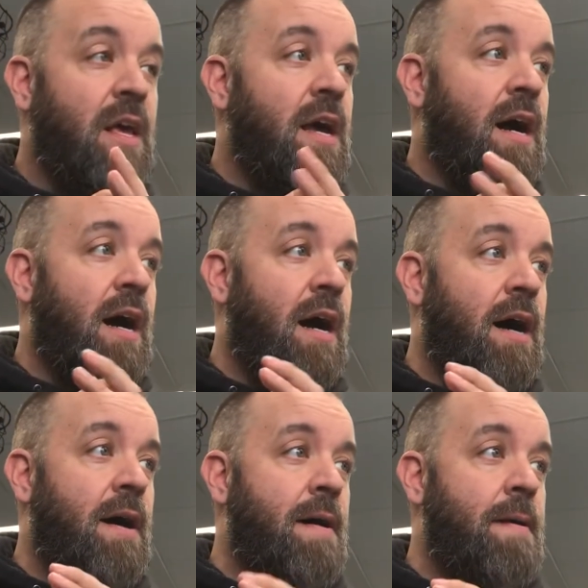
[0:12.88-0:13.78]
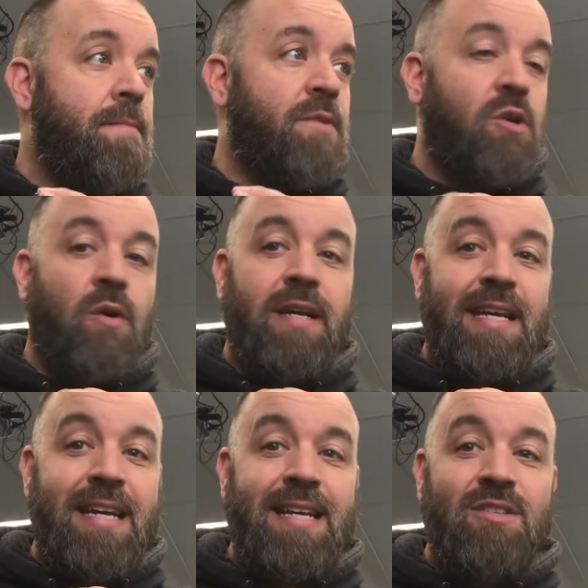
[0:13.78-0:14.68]
Your
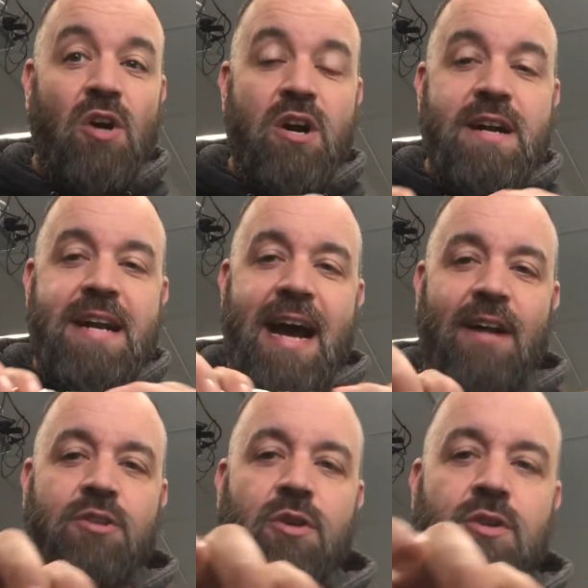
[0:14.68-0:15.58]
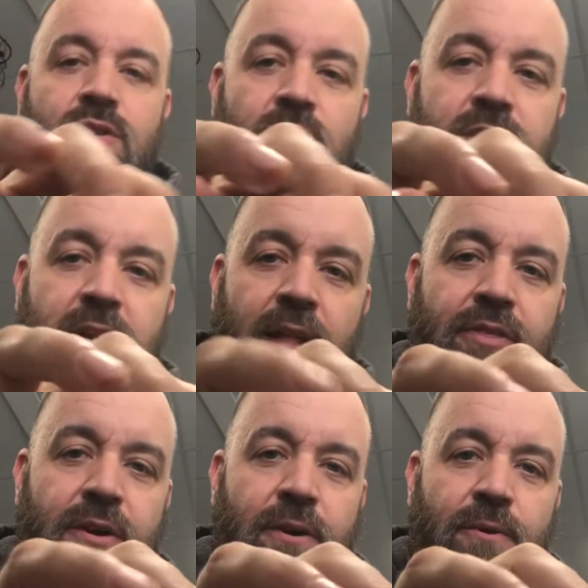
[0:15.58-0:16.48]
E's are natural. So it's got
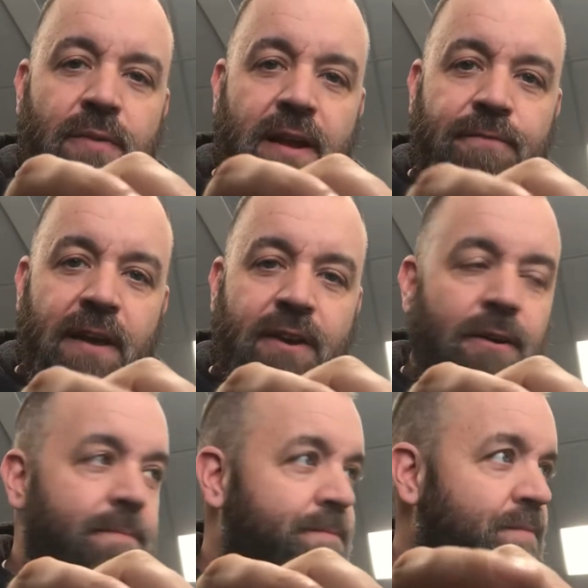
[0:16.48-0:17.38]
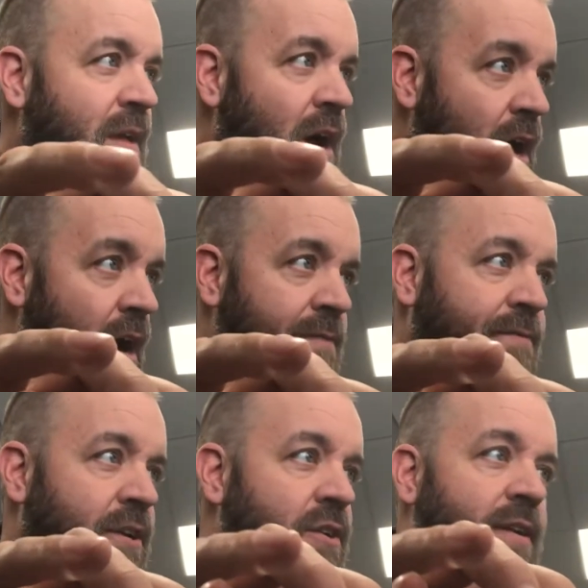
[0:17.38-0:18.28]
the ring finger off
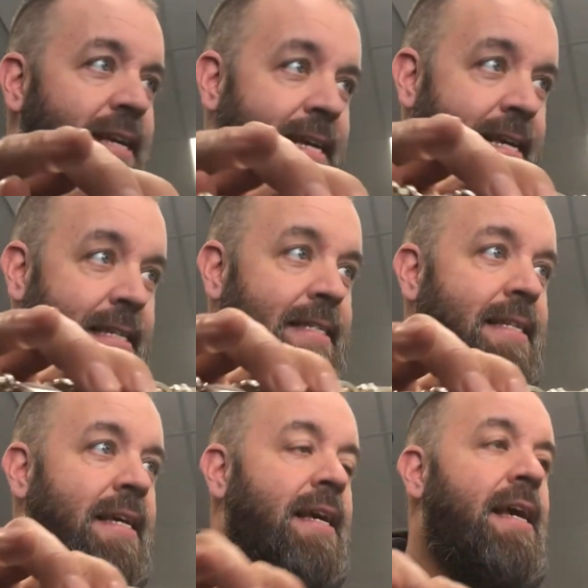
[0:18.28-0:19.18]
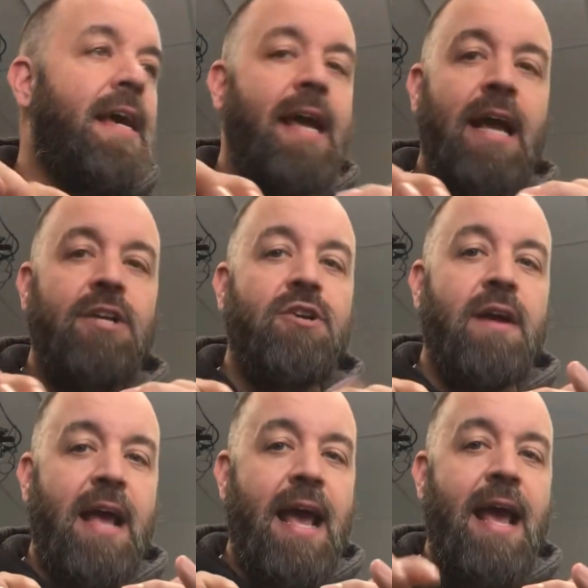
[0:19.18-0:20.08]
for your E's. And
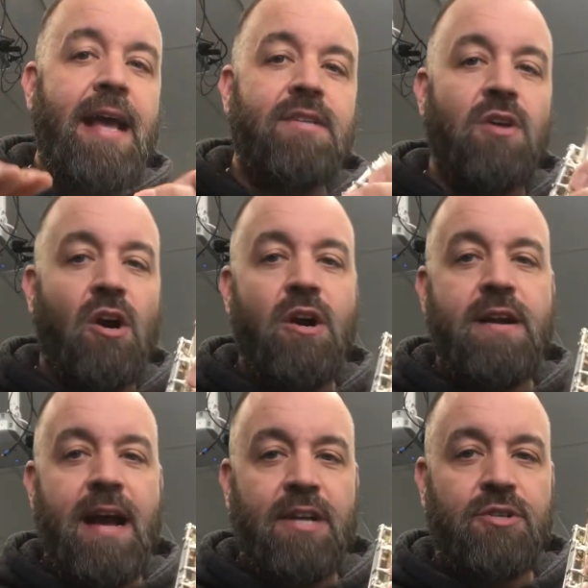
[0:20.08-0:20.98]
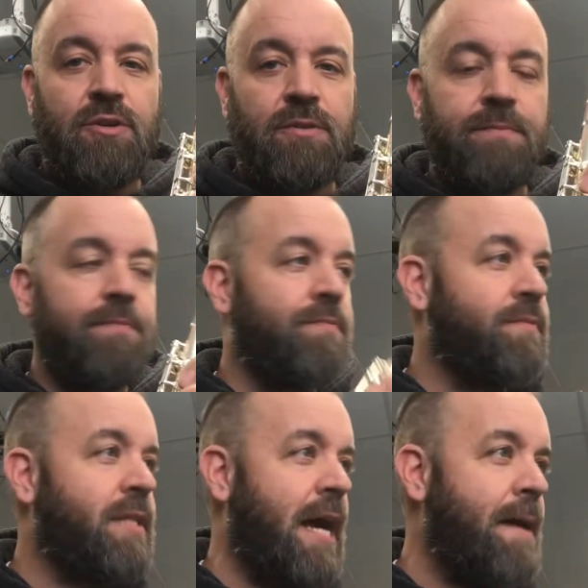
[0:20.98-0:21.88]
your A's are natural.
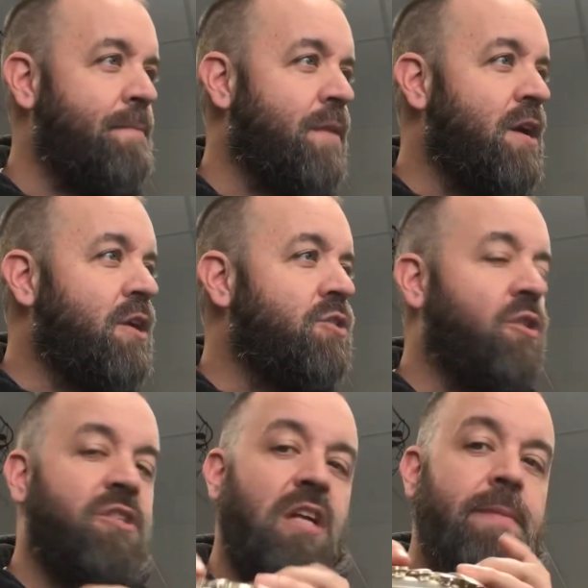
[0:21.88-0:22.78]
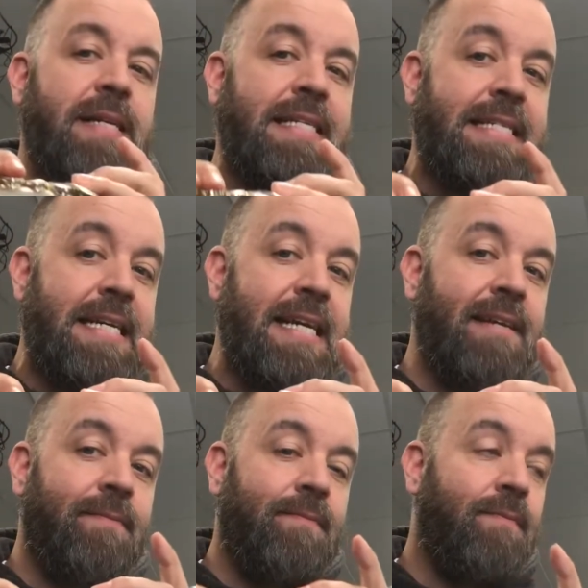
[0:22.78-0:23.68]
Okay? So it's going to be
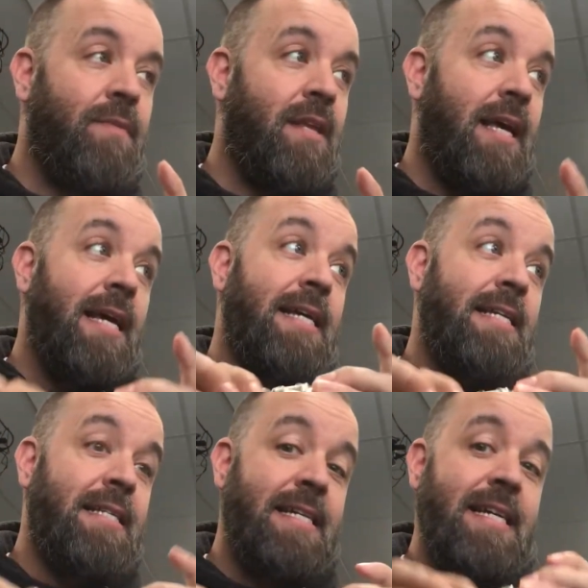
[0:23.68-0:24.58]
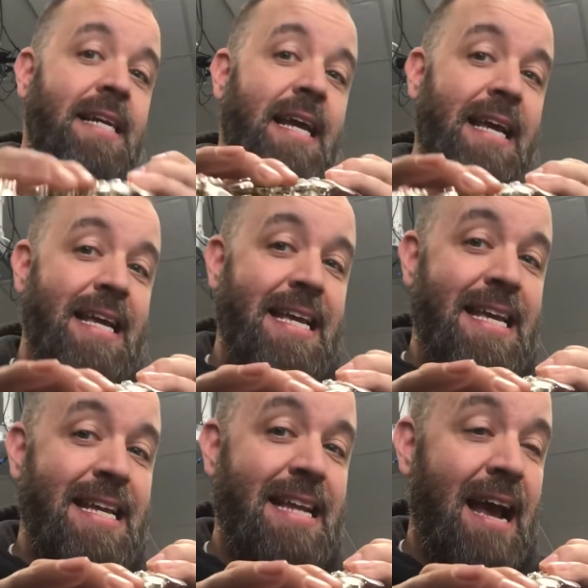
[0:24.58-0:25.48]
D, D,
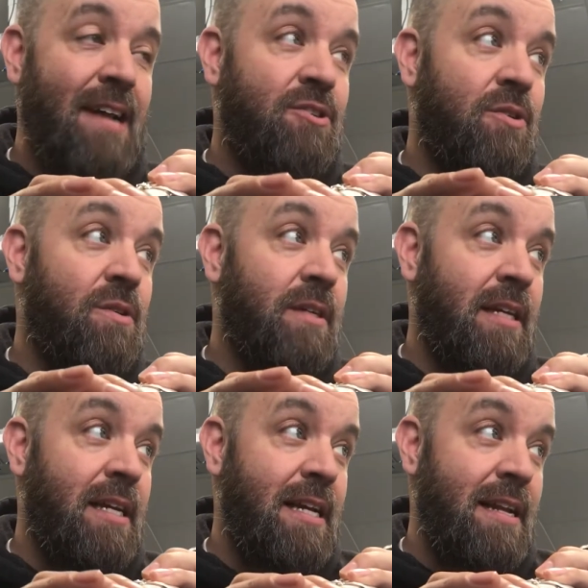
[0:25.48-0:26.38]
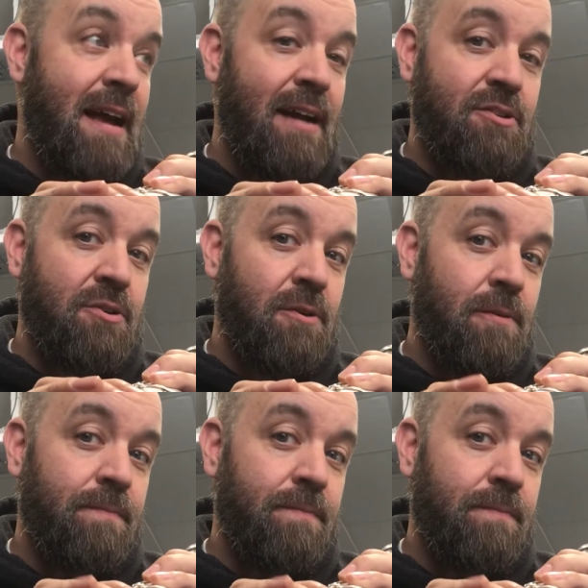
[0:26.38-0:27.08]
E natural, E natural.